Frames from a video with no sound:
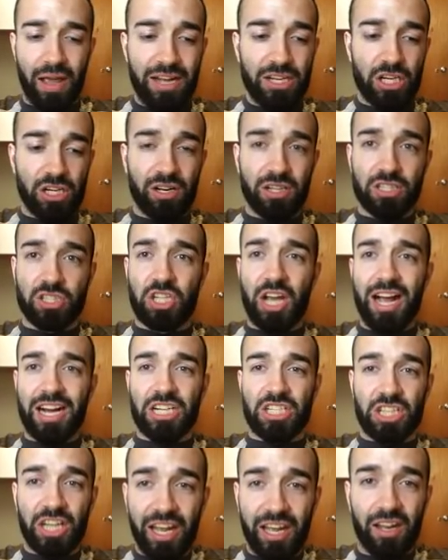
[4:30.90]
Engine does jack
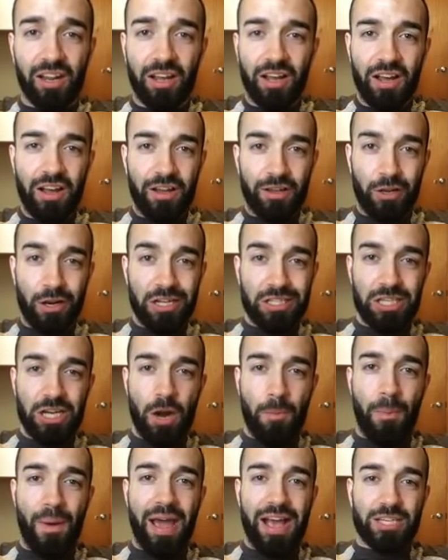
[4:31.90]
shit. You just need
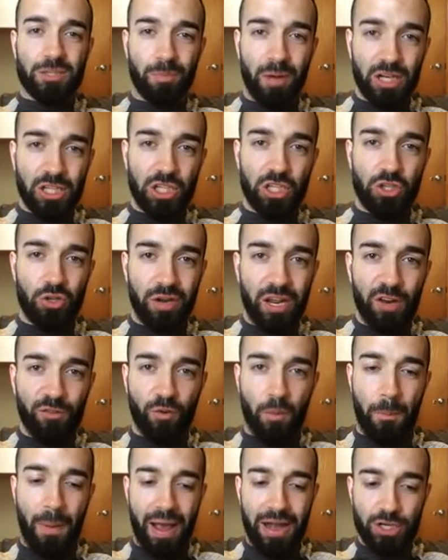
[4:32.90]
to play as much as you need
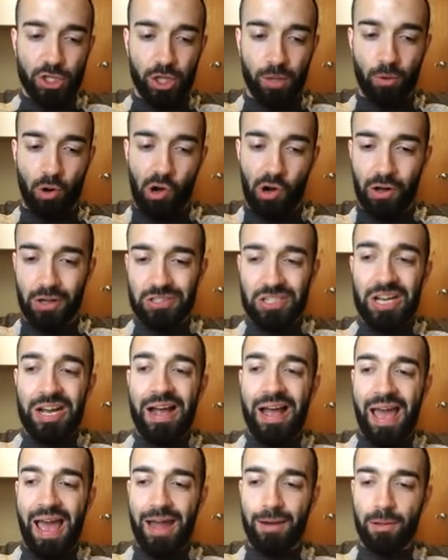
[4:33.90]
for Pendulum calls
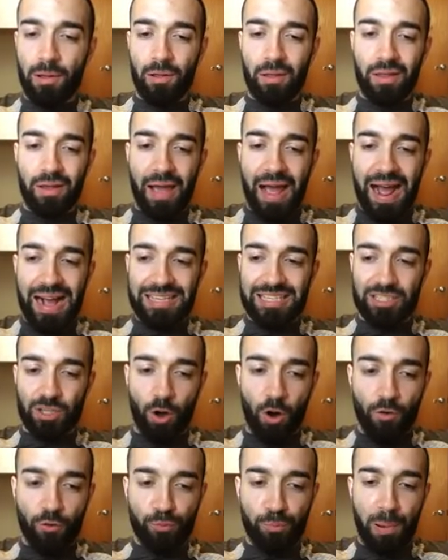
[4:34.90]
and be able to access
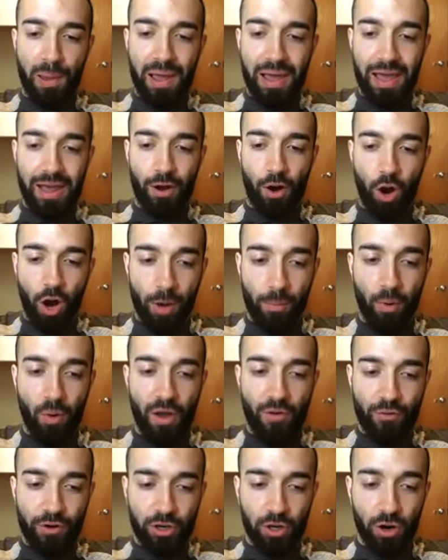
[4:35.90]
Oath Pit and Harmo
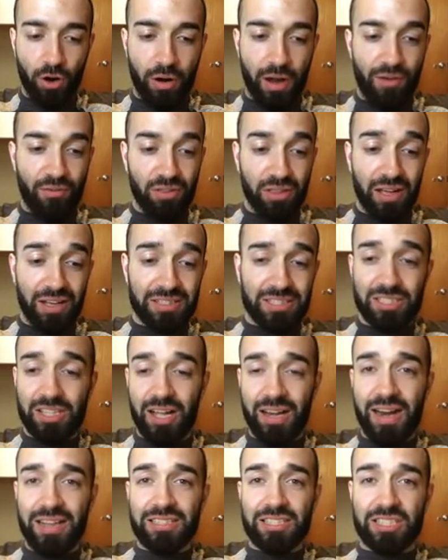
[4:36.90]
every turn. Everything else is
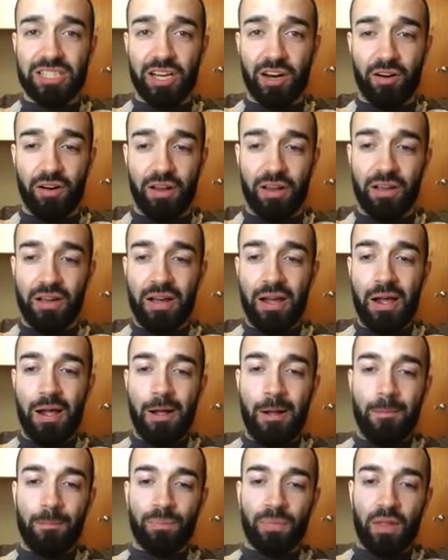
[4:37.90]
not necessary.
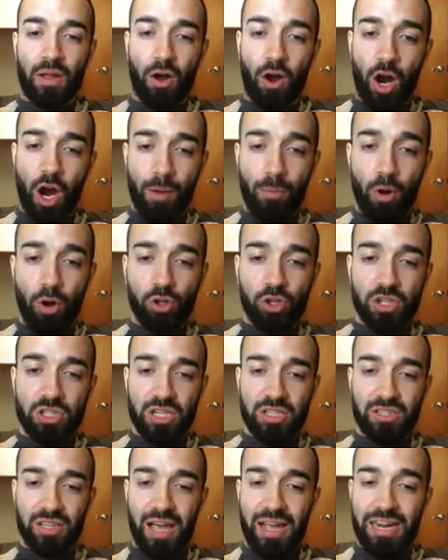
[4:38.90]
Harmo turns
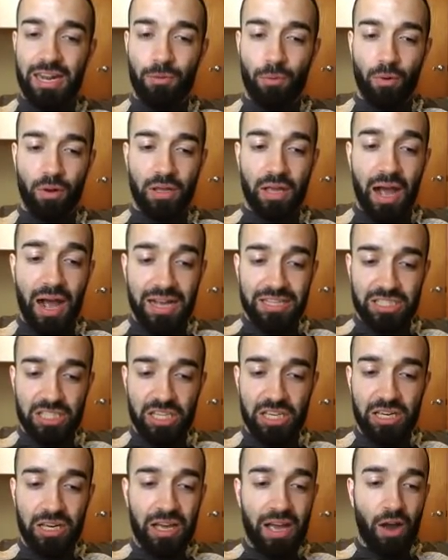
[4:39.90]
into any
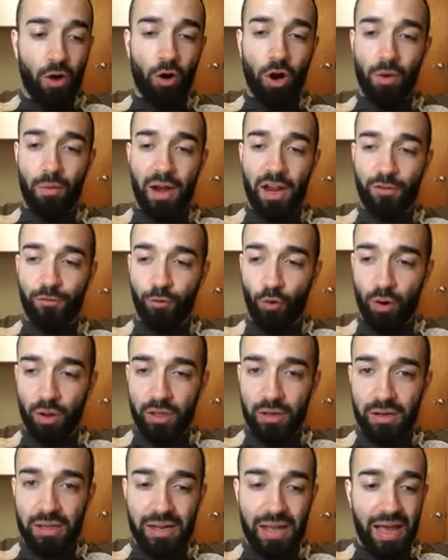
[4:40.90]
Yazi or rank 4 that
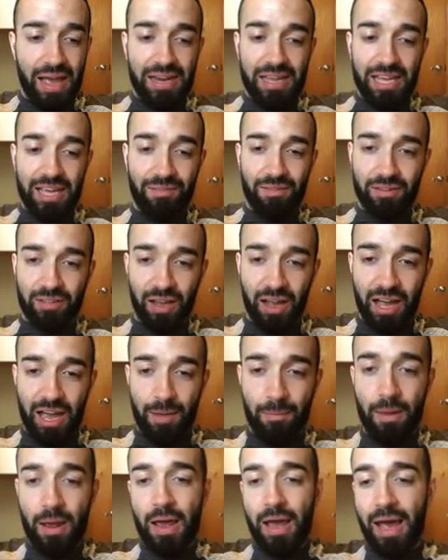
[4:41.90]
you need at any given
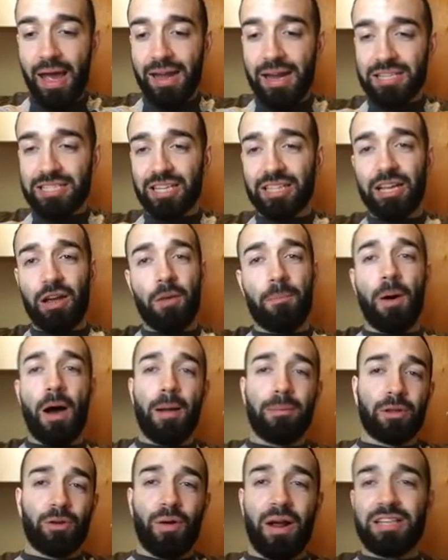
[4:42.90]
time. And just like that, we
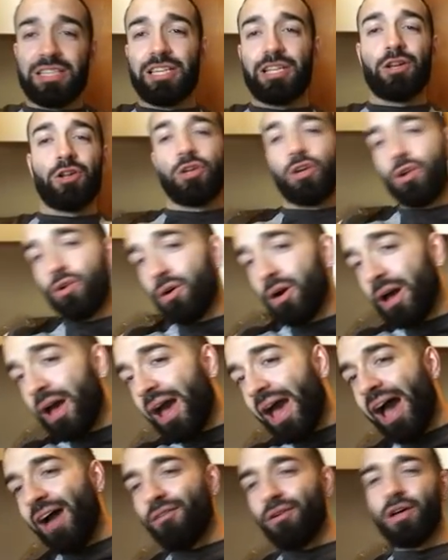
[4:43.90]
popped the rest, you knew
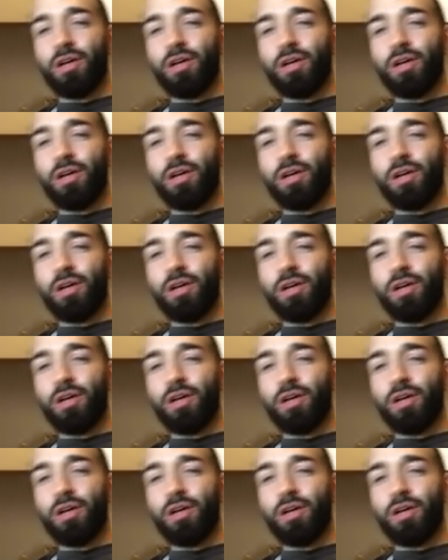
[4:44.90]
the